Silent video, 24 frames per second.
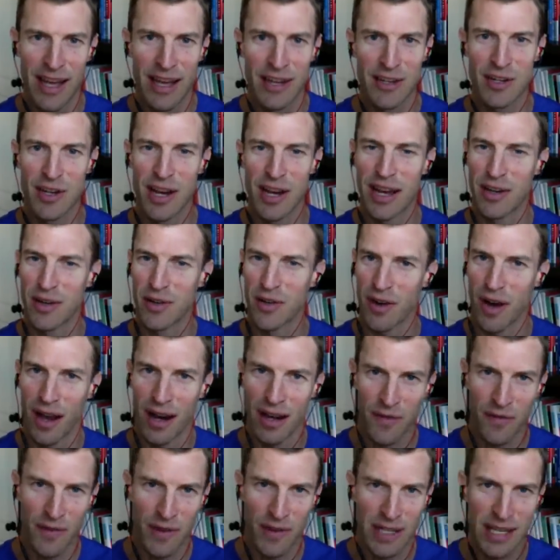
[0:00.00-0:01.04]
She had
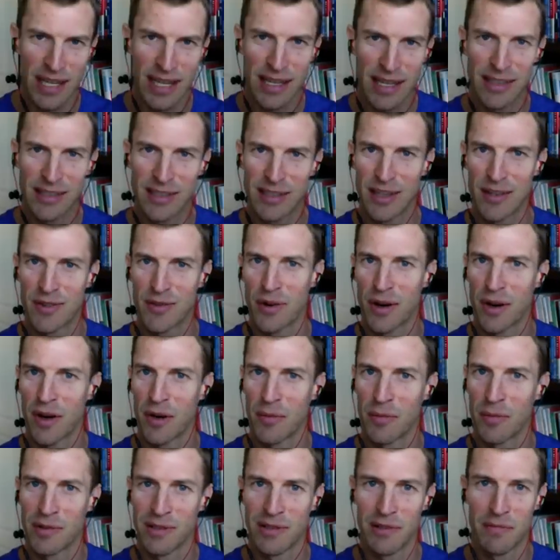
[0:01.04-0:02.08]
chronic fatigue
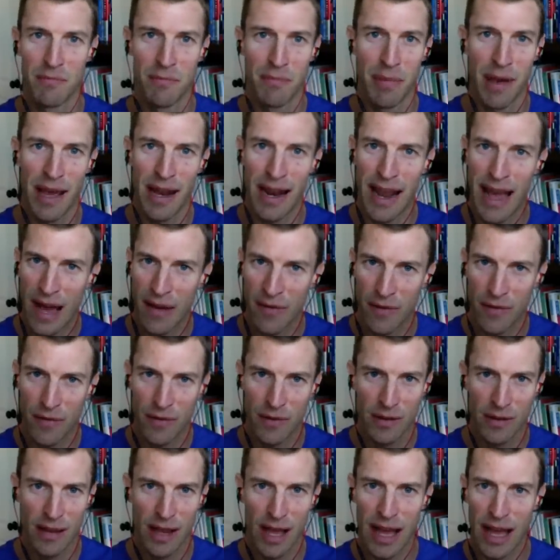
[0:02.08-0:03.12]
syndrome, was in bed half of
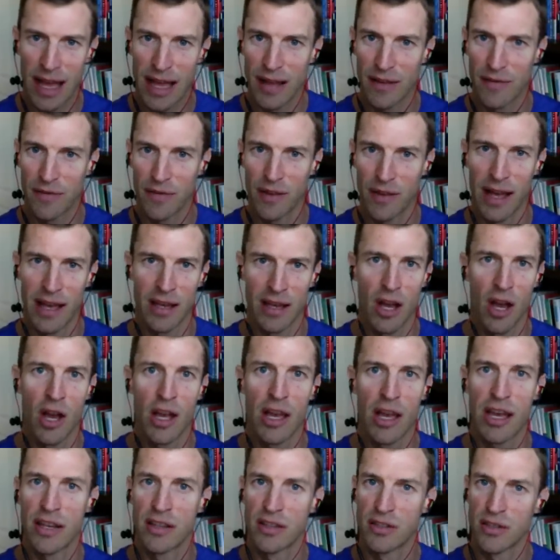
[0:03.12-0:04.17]
her life, like
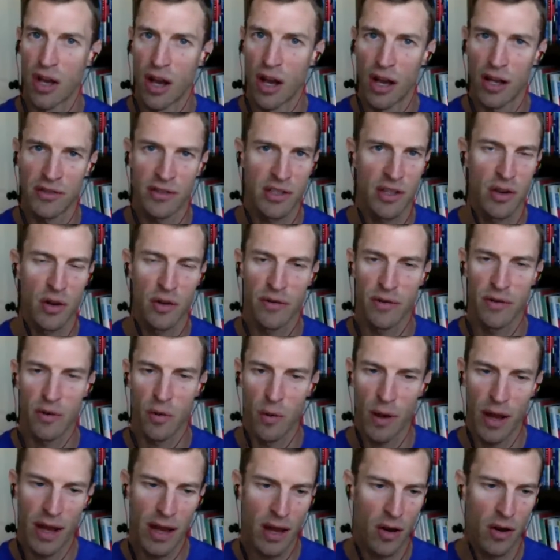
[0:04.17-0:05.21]
exhausted,
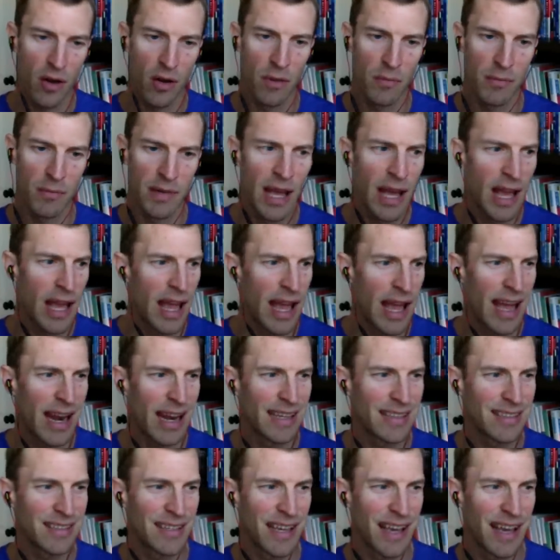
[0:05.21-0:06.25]
overwhelmed. And I
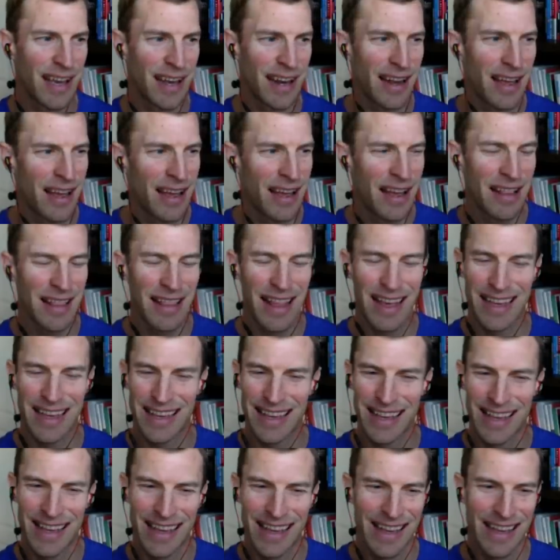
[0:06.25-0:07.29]
said, like,
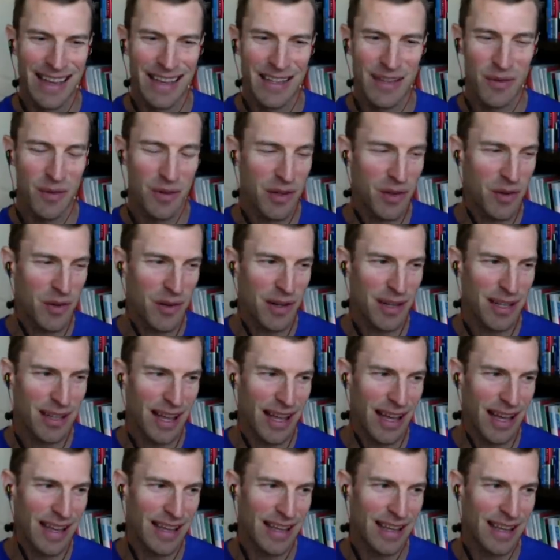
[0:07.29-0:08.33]
to a degree,
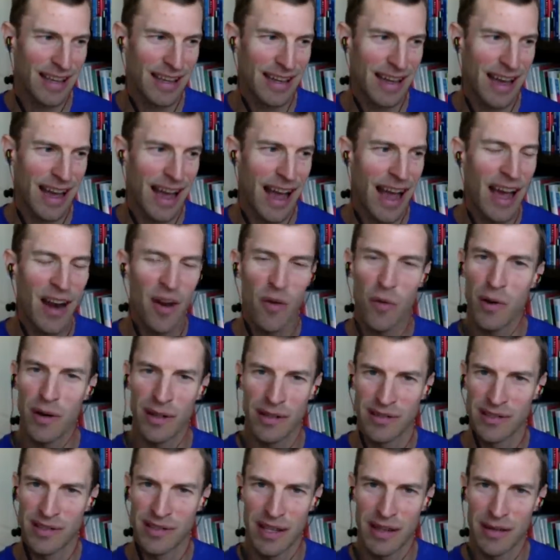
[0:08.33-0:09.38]
like, I don't want
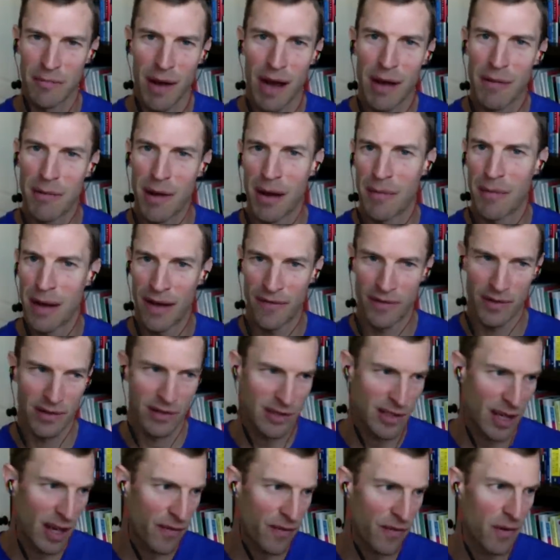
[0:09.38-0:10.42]
to see my mom have to
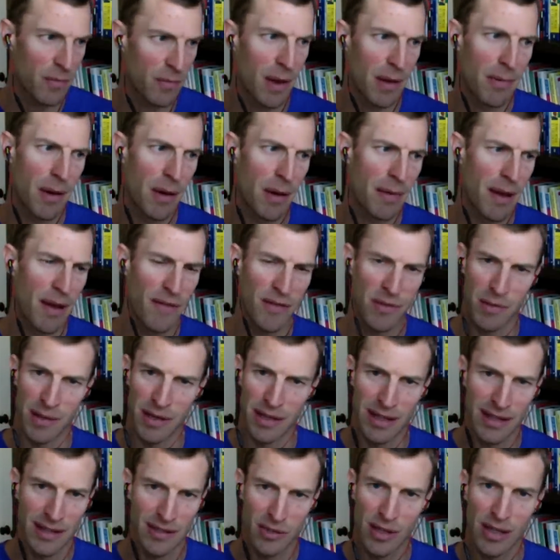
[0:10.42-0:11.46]
suffer, my mom have to
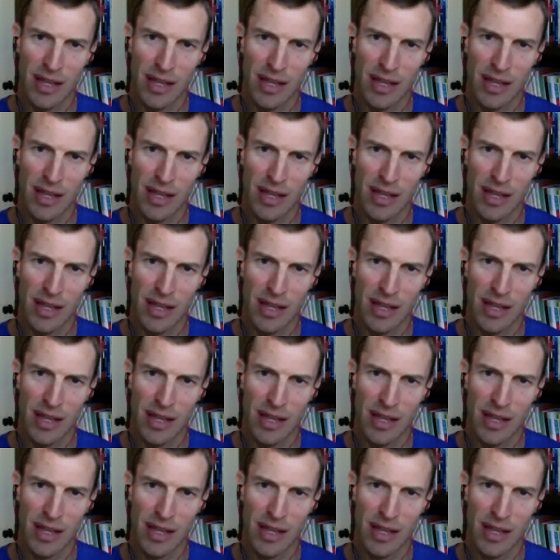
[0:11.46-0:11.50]
be